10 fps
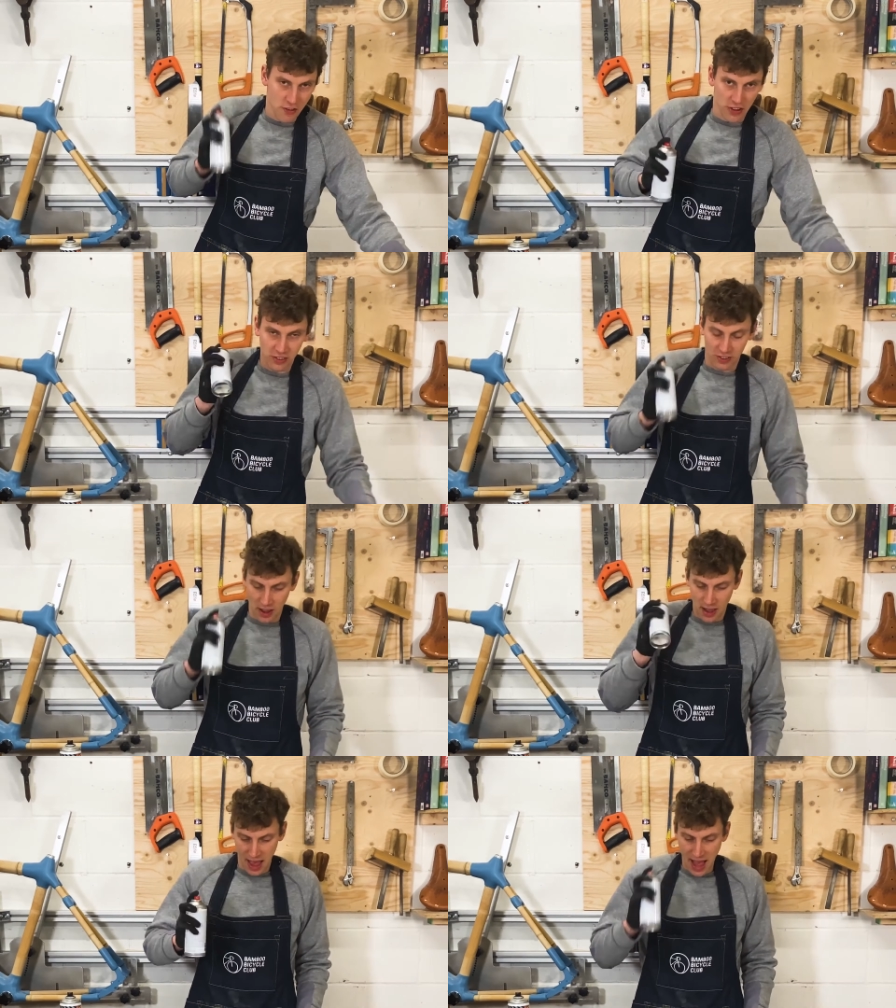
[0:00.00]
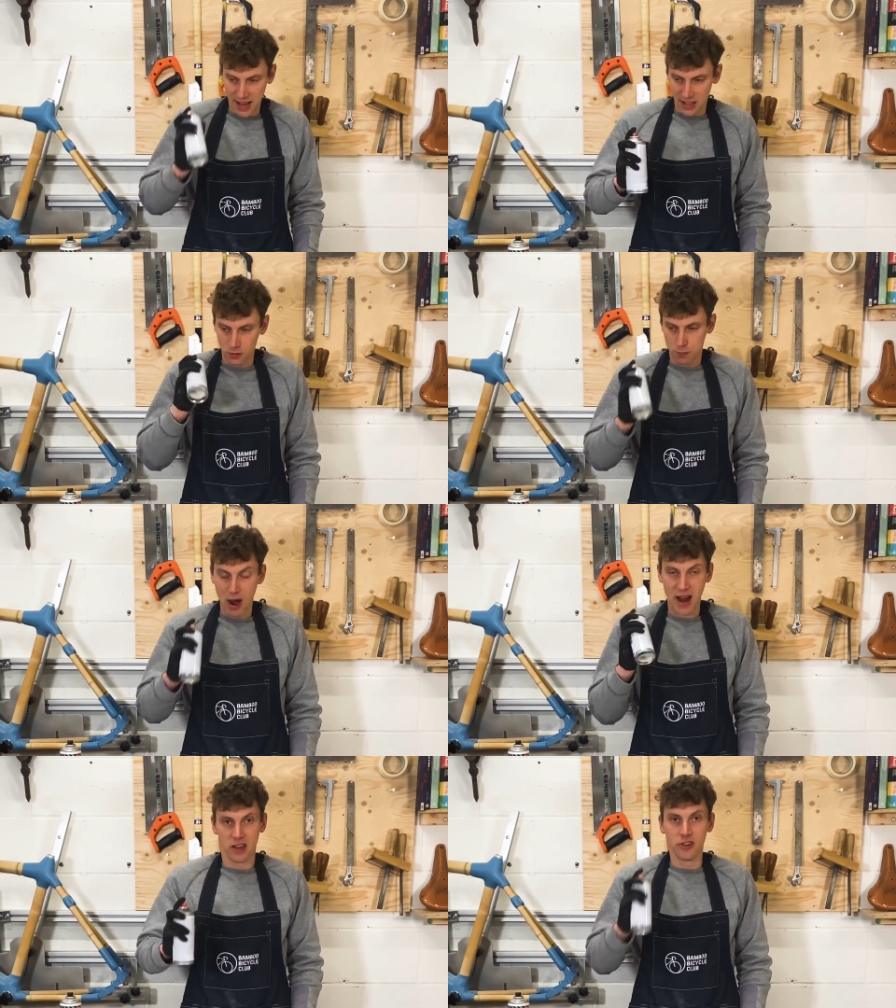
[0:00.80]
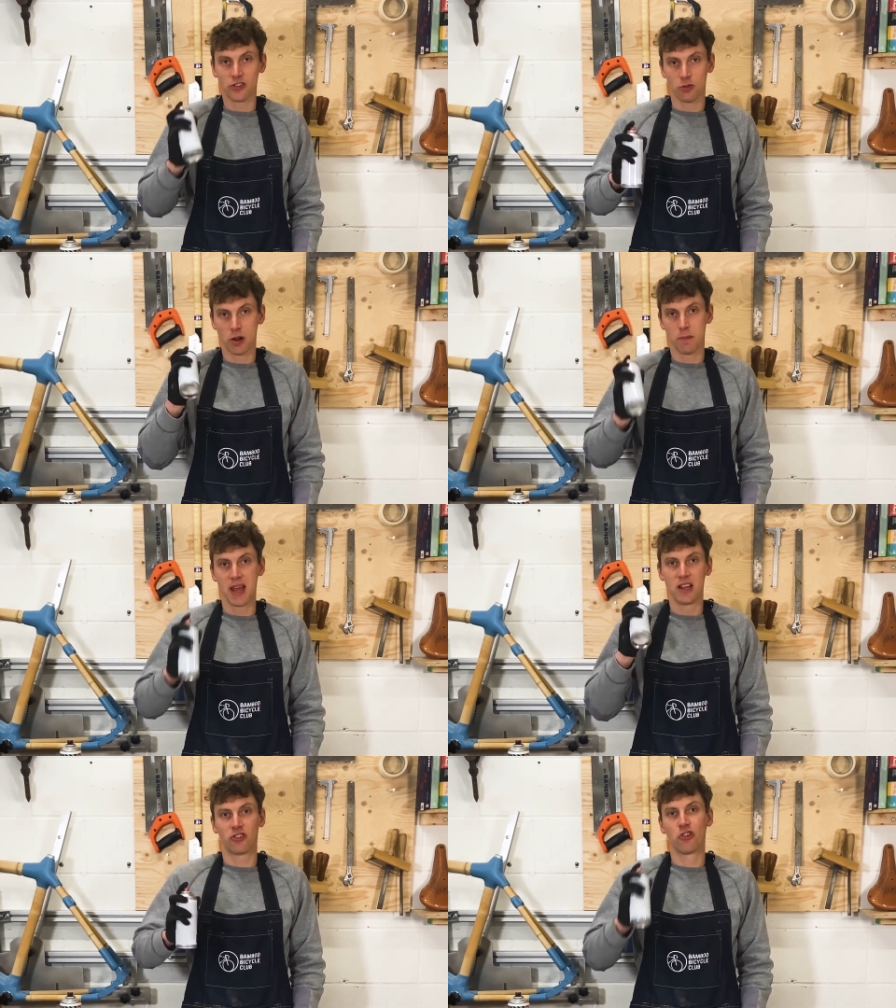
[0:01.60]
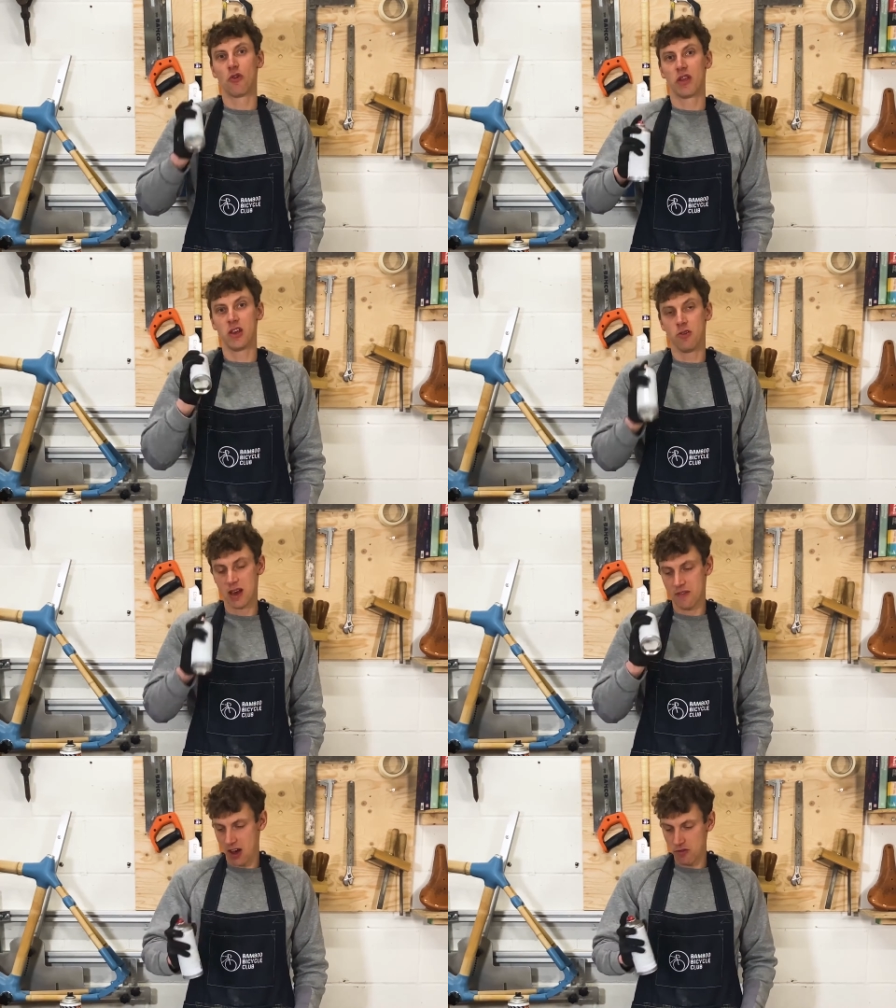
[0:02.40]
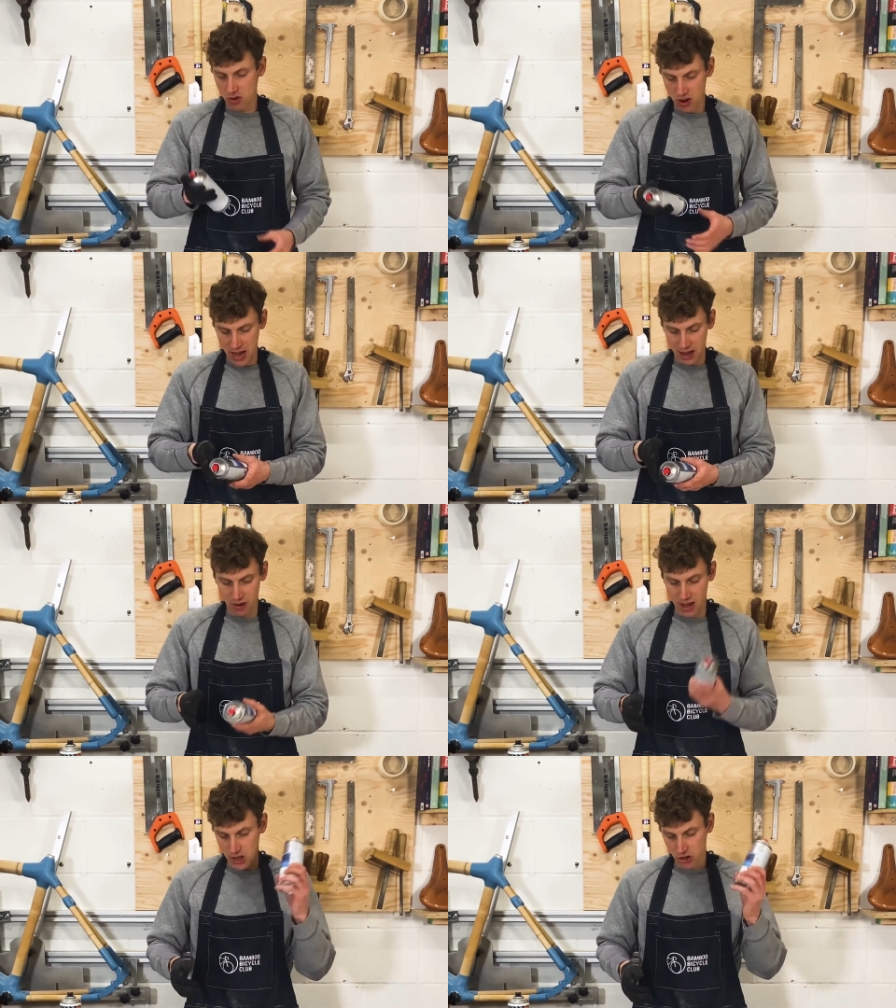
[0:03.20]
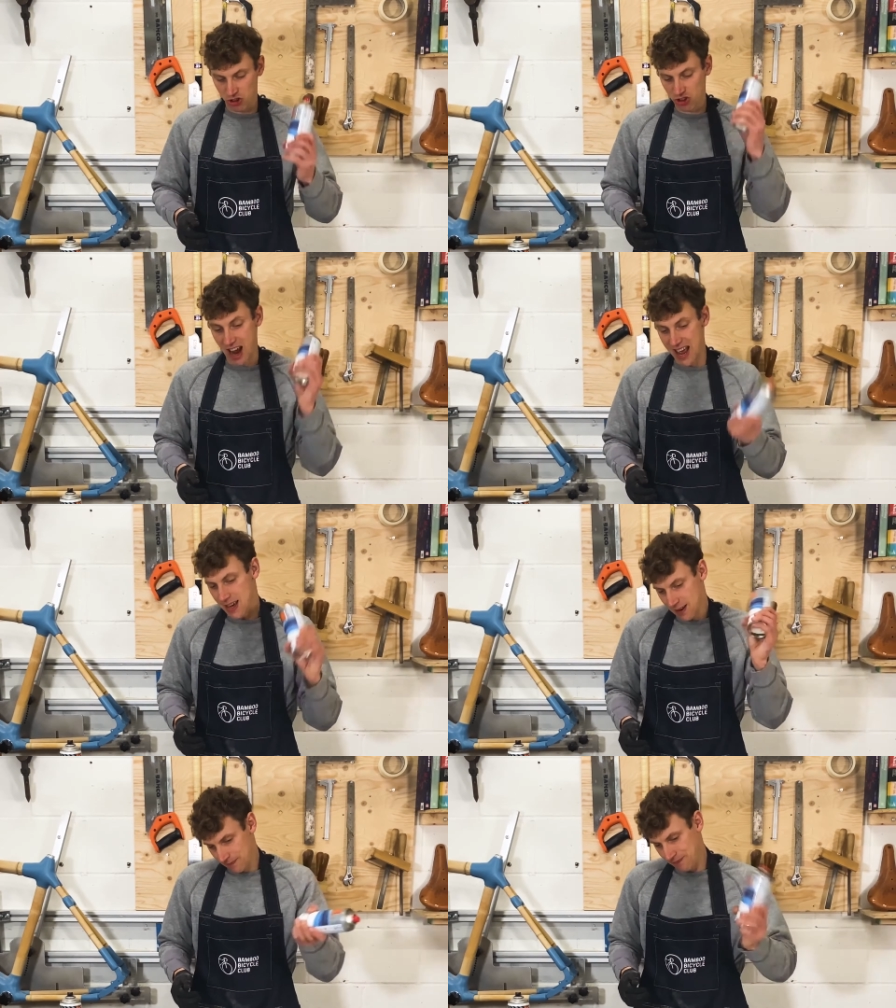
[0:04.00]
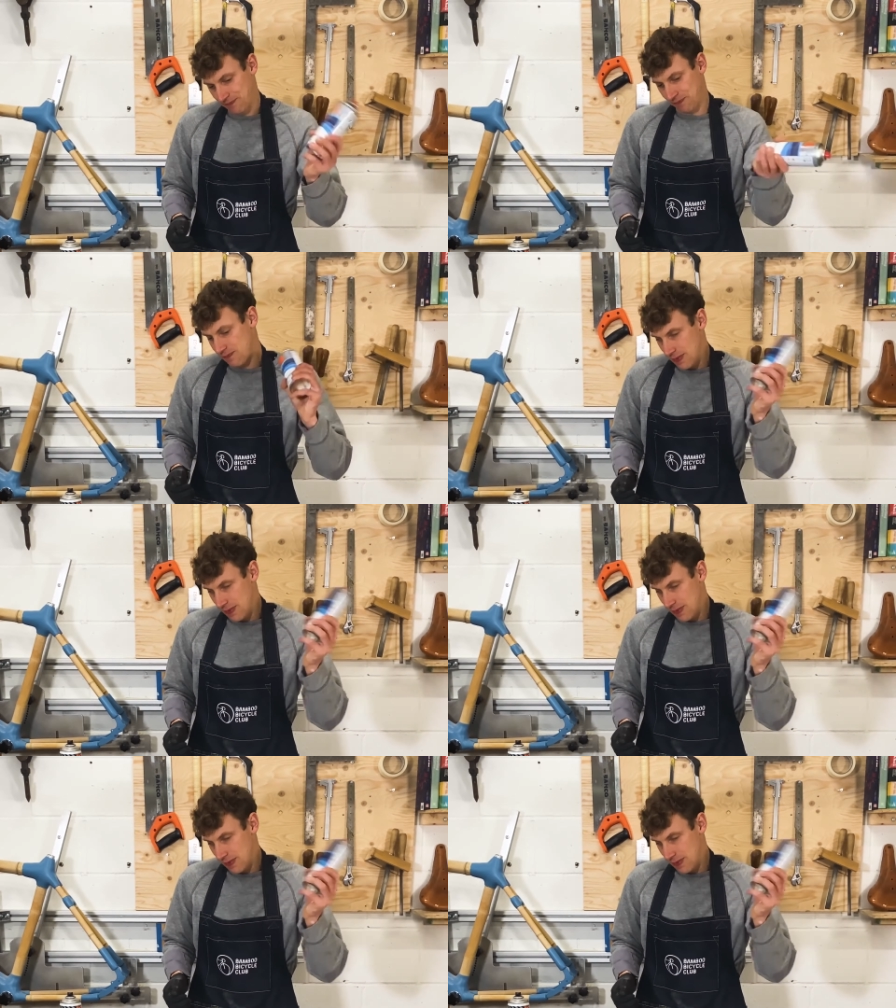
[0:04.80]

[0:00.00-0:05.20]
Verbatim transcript: So if it's any spray, you just want to make sure that you give it a really, really good shake.